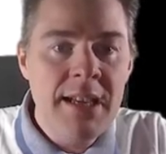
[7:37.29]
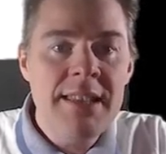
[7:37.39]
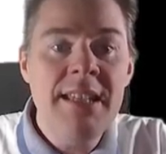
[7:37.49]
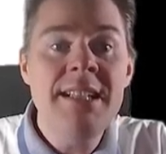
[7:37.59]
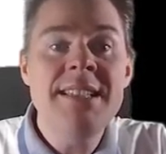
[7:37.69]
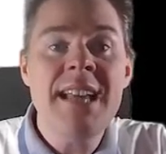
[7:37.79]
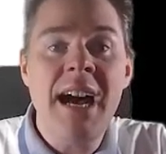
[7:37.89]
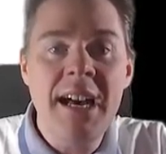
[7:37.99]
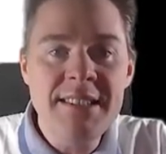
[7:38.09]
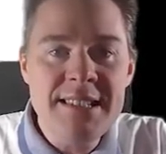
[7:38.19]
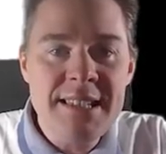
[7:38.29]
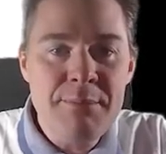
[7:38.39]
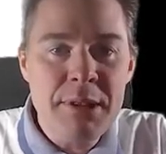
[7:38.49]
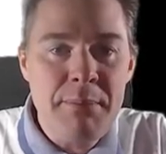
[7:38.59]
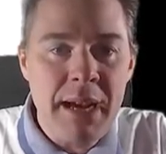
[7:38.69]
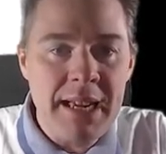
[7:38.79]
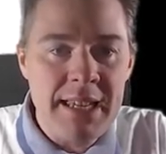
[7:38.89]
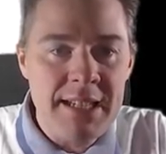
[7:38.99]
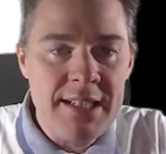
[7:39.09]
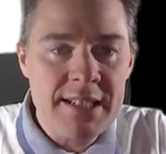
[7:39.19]
Then it's unzipped the
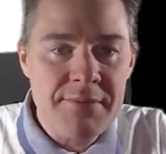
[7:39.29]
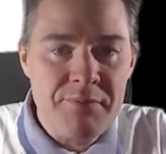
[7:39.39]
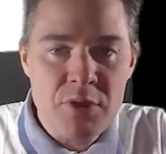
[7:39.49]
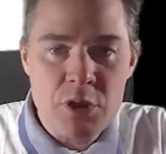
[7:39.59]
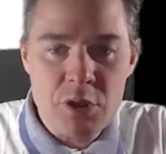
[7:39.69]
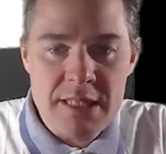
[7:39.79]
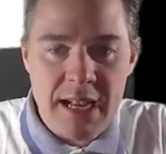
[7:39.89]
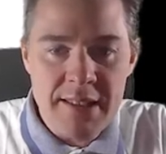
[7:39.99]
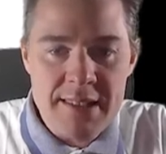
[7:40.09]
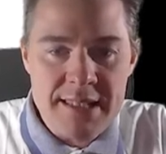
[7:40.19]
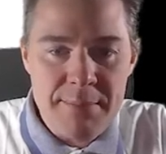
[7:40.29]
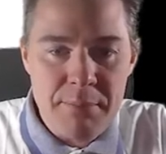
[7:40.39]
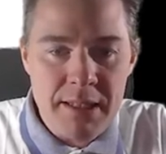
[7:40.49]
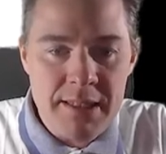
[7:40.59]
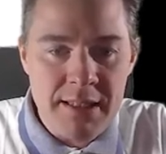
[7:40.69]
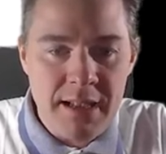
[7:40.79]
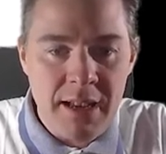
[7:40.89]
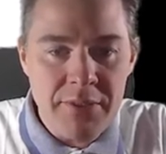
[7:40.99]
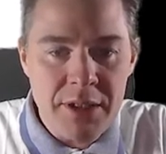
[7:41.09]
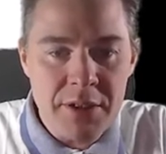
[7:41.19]
package so it's unzip it
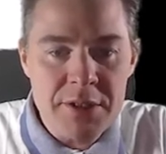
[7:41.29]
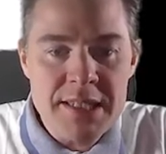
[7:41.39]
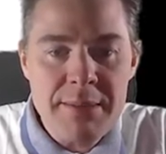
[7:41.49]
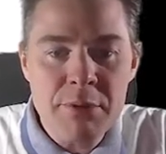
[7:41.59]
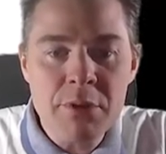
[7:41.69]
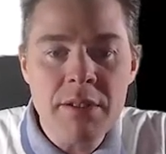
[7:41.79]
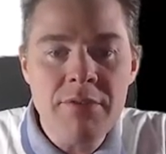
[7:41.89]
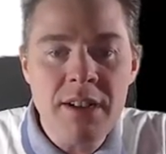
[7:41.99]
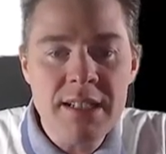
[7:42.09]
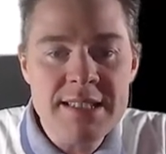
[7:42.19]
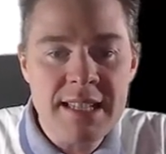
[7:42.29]
under C program files,